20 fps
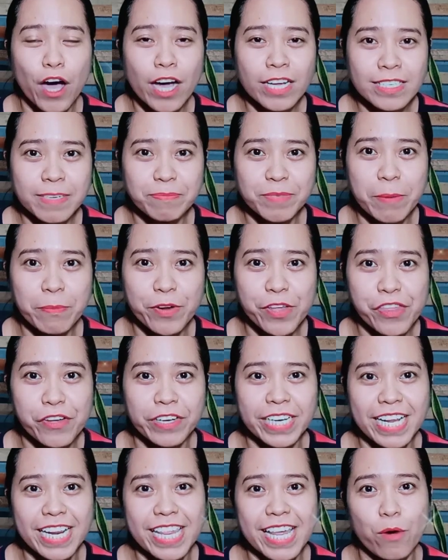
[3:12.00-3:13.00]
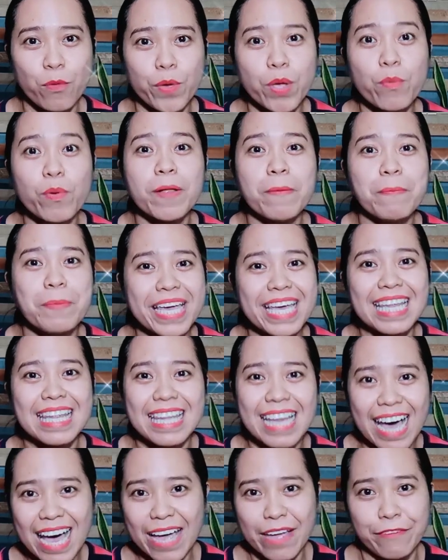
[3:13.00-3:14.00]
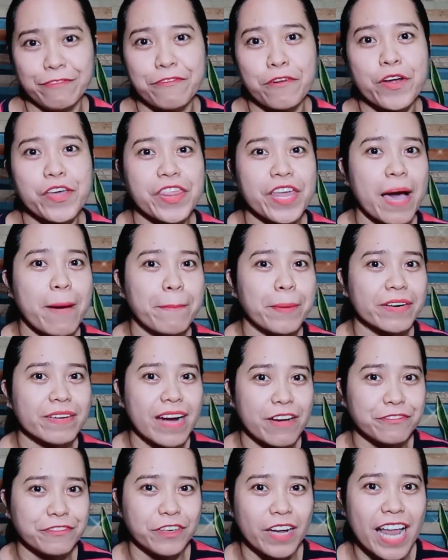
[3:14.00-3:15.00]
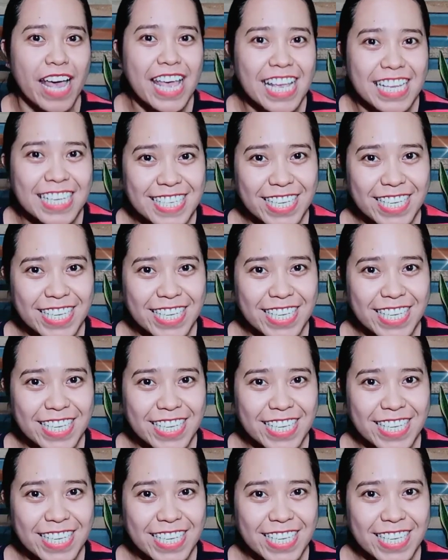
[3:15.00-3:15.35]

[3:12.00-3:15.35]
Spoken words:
on September 30, we will be live for the paraffle.